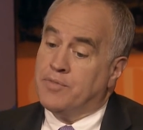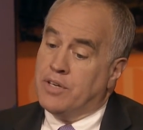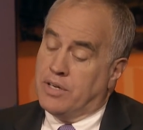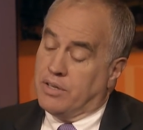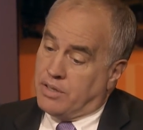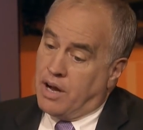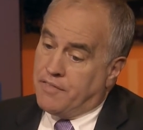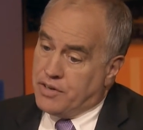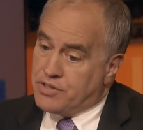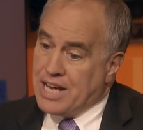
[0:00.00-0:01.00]
uh,
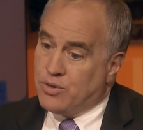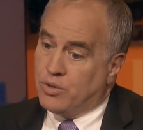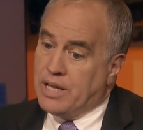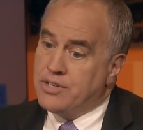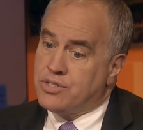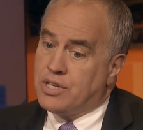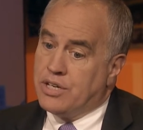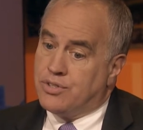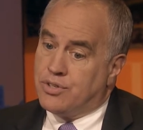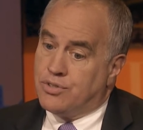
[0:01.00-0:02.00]
governors and or
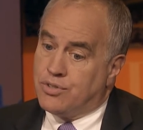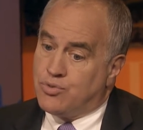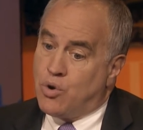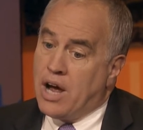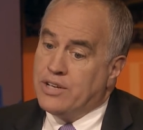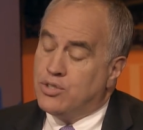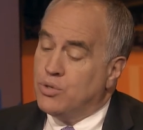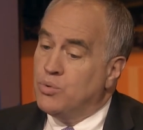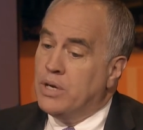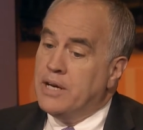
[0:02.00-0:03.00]
legislatures try
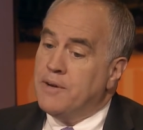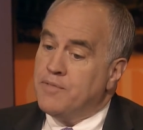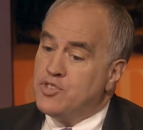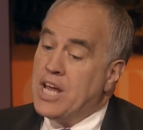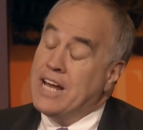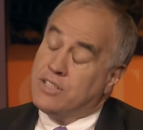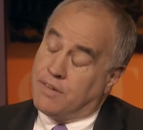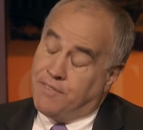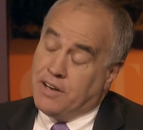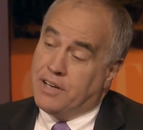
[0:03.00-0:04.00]
to change the
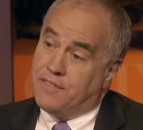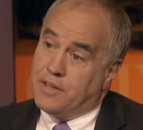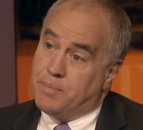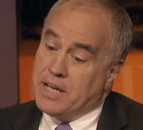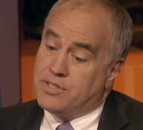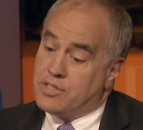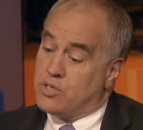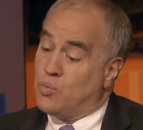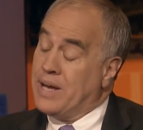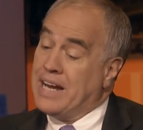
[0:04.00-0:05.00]
funding for the pensions as
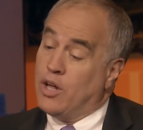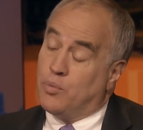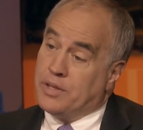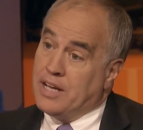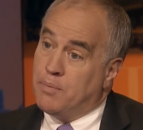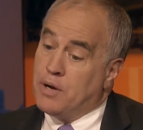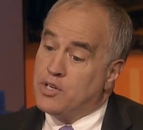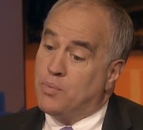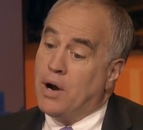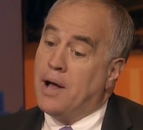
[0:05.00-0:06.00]
a way to help with their
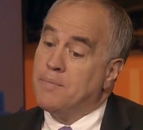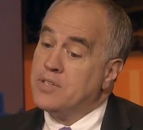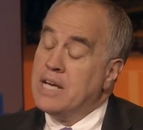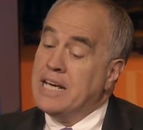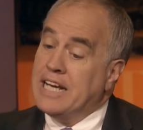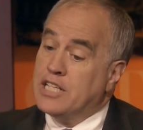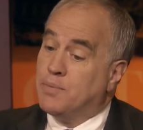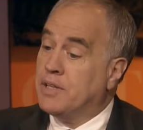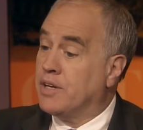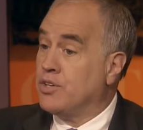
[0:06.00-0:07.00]
budget problems. It's
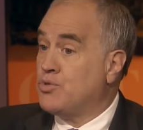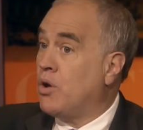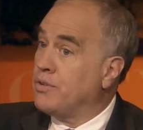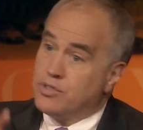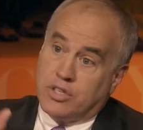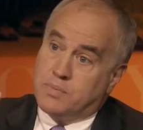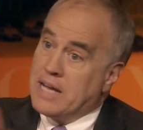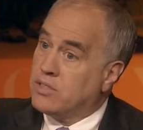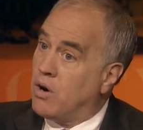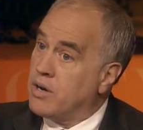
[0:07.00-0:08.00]
been the control. This goes
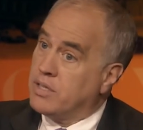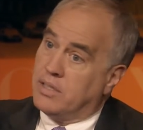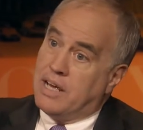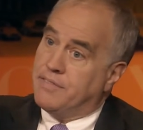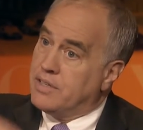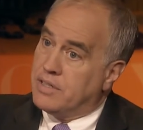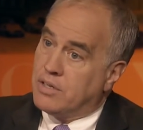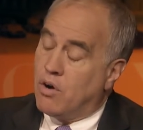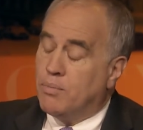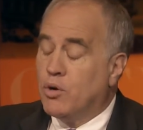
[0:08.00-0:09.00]
back to Arthur Levitt and
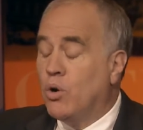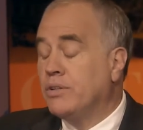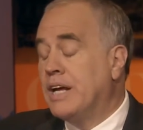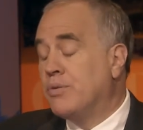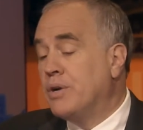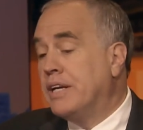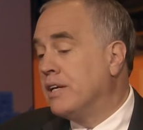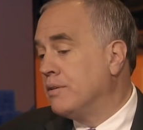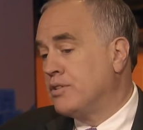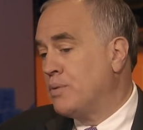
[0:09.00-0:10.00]
Carl sure. Ned
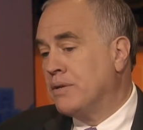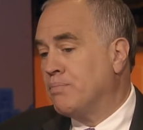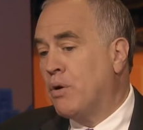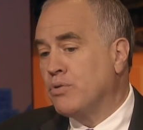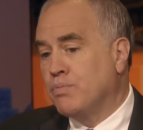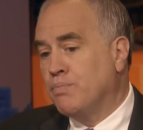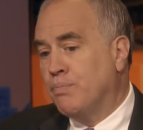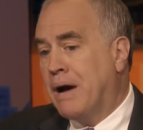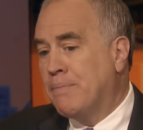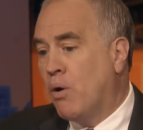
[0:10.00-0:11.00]
Regan. It's been both
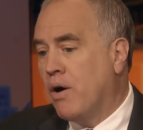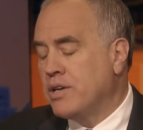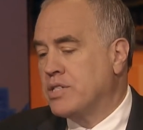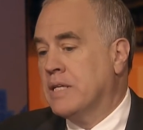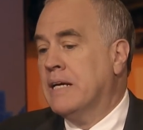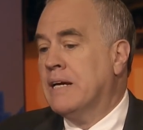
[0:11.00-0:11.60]
bipartisan,